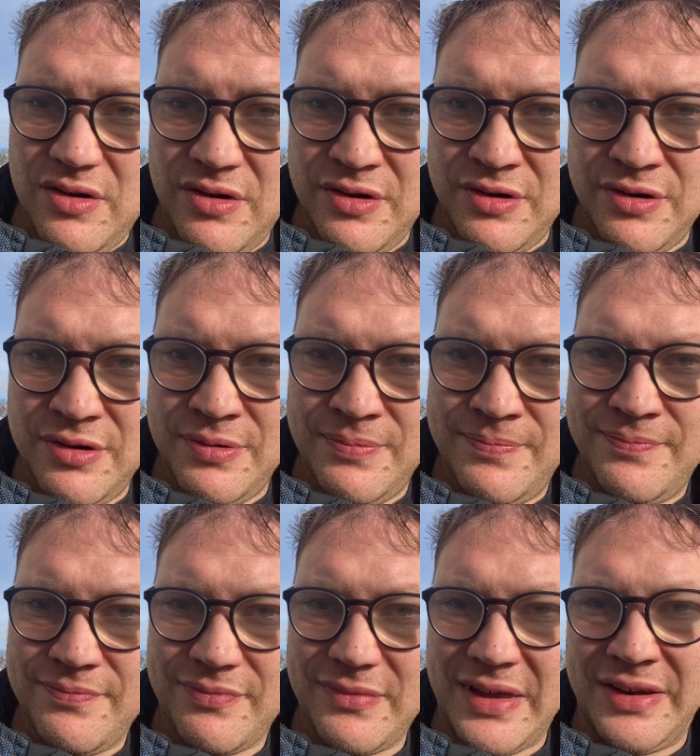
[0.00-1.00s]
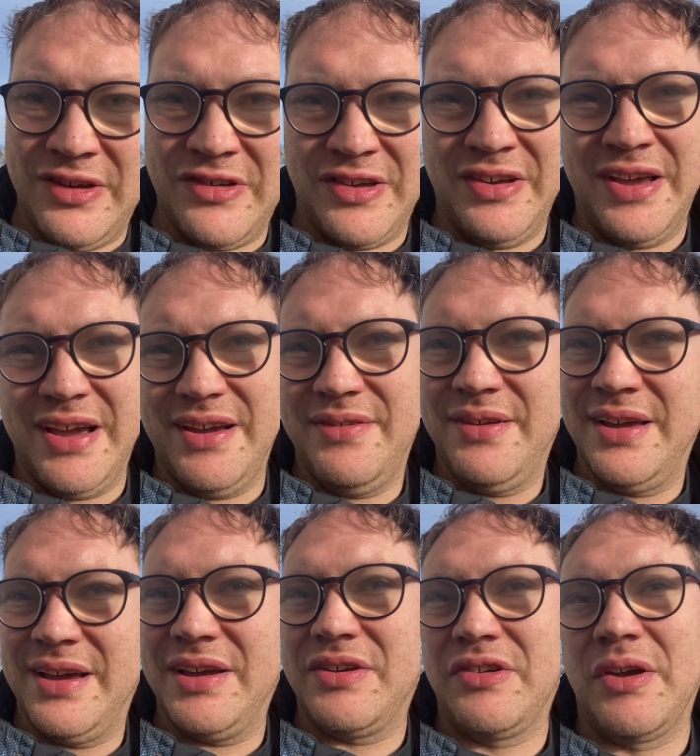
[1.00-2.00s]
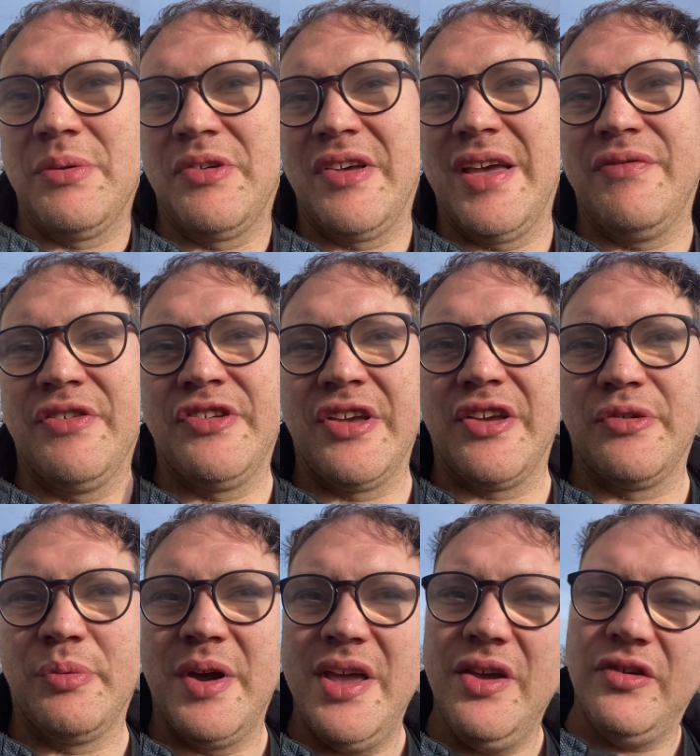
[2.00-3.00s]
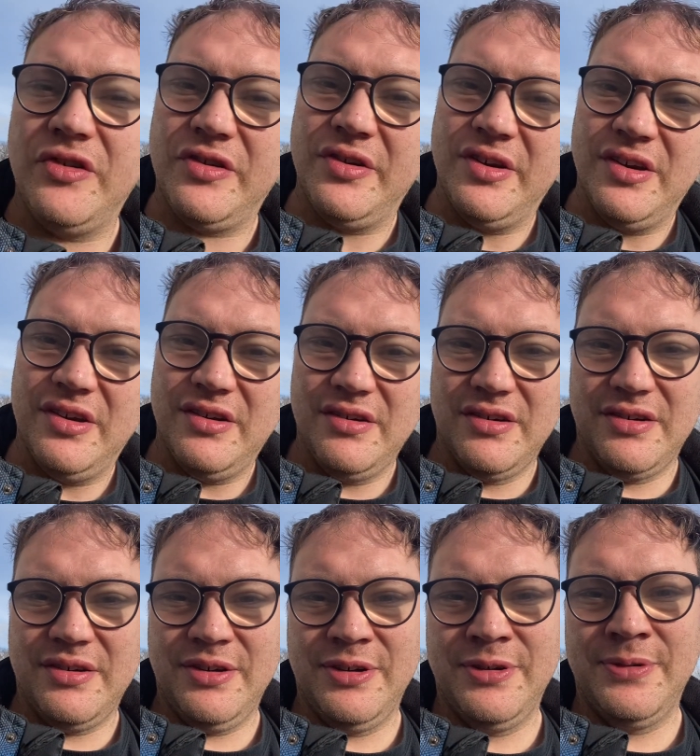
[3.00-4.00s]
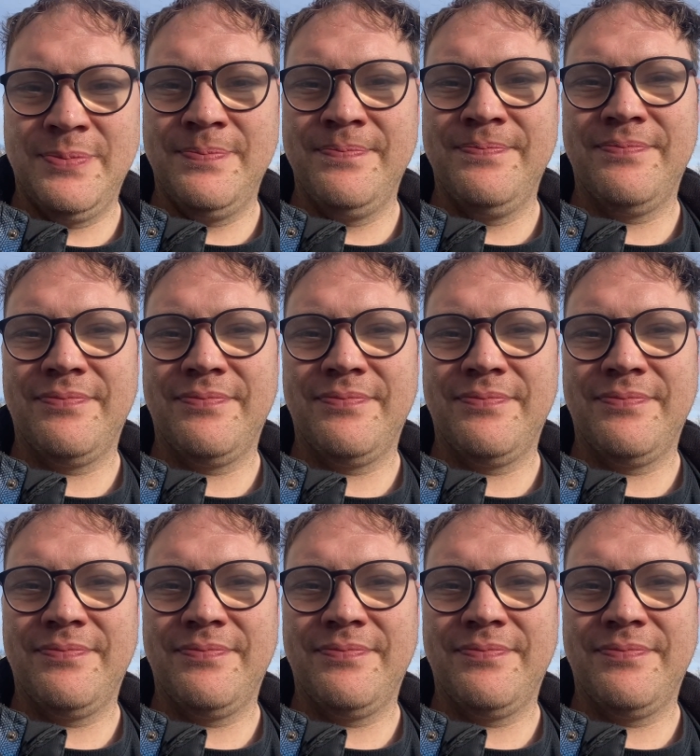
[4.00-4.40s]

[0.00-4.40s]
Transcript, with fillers: Um, and he said, yeah, yeah, because I was here for six weeks. Um,